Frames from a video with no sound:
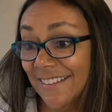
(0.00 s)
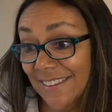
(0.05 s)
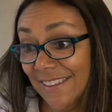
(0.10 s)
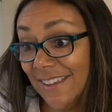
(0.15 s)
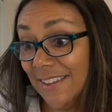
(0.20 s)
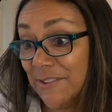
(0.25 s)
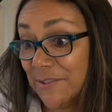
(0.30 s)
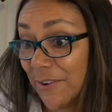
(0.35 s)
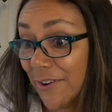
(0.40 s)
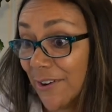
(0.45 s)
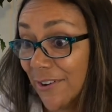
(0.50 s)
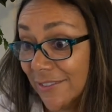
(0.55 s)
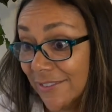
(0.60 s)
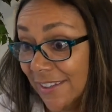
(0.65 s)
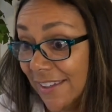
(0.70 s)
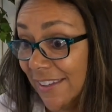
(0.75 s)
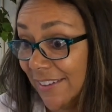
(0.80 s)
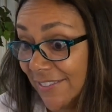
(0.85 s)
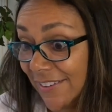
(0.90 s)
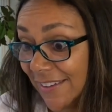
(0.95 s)
Yeah, you are on
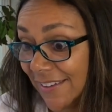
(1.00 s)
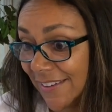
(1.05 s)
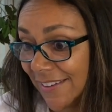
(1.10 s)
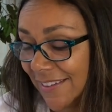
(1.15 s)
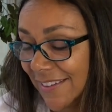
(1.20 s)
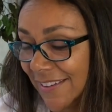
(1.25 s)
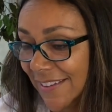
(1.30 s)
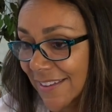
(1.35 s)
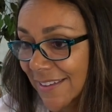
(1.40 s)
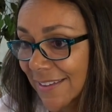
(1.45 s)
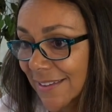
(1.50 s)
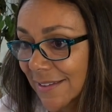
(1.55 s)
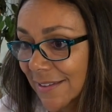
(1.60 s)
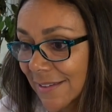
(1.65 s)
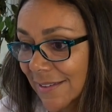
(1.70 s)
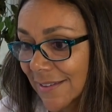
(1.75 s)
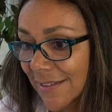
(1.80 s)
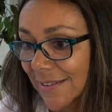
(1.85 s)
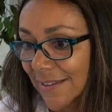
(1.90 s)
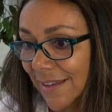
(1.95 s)
TV.
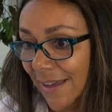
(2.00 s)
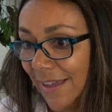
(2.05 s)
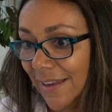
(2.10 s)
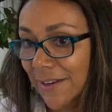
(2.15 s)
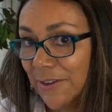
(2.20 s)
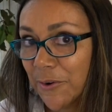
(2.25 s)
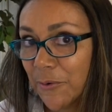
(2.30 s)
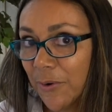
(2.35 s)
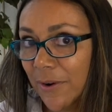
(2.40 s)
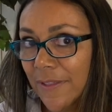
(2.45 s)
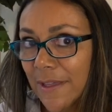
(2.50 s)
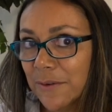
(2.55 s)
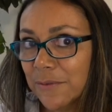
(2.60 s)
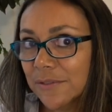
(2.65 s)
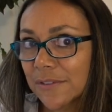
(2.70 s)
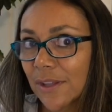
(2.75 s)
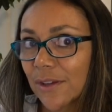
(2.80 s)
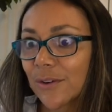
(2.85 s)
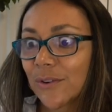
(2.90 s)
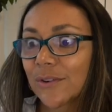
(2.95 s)
I don't know where that
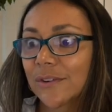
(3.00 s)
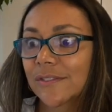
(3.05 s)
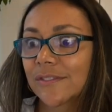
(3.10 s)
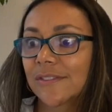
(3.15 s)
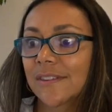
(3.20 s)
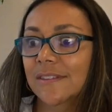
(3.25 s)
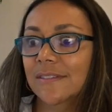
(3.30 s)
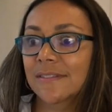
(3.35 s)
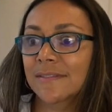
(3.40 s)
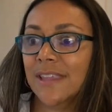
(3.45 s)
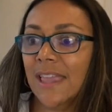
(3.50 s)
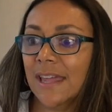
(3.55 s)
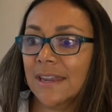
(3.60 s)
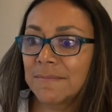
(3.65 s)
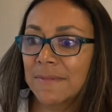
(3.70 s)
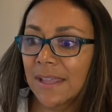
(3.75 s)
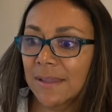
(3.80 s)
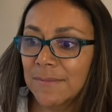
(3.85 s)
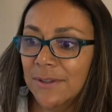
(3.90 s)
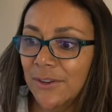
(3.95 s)
was going. She's
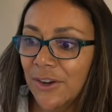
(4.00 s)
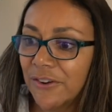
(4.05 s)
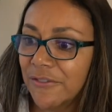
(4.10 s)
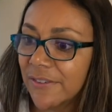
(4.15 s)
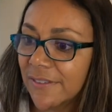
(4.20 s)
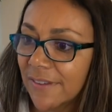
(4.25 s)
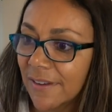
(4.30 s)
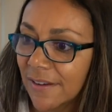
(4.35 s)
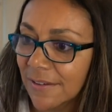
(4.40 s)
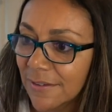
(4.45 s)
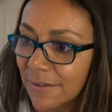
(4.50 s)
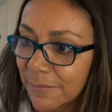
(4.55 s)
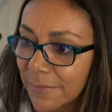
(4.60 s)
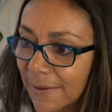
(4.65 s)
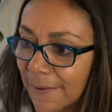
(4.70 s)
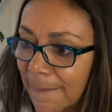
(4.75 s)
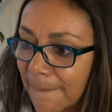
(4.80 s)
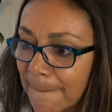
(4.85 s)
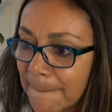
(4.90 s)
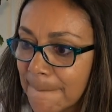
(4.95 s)
kind of making me nervous there a little
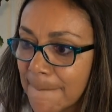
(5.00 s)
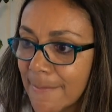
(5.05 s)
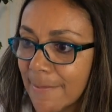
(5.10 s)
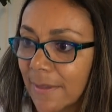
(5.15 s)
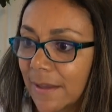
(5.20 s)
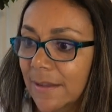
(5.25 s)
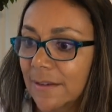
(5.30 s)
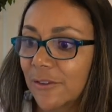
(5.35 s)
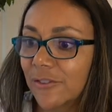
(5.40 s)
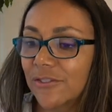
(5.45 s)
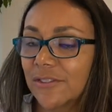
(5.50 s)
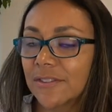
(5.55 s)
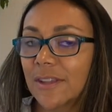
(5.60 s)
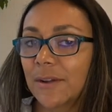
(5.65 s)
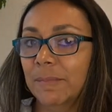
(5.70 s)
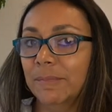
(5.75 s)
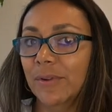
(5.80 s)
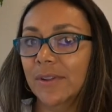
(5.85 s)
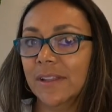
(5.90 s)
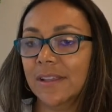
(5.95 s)
bit. I know she's
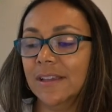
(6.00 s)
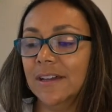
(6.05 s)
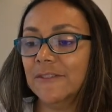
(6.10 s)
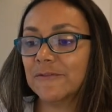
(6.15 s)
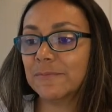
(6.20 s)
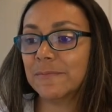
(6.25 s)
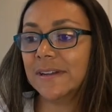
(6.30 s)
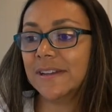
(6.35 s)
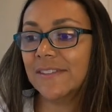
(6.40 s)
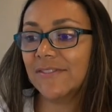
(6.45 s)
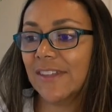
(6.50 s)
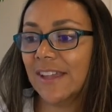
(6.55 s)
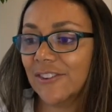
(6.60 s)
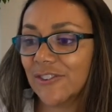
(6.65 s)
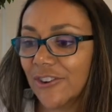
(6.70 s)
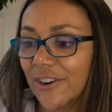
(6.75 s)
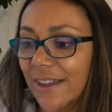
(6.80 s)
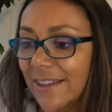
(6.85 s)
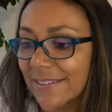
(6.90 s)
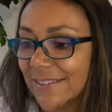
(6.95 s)
gonna pull a gun from underneath
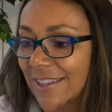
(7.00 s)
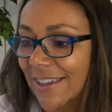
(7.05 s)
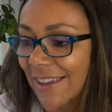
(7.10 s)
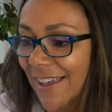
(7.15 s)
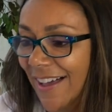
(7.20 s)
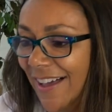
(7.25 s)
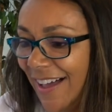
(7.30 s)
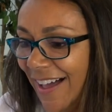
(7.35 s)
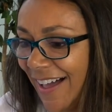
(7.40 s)
that dress.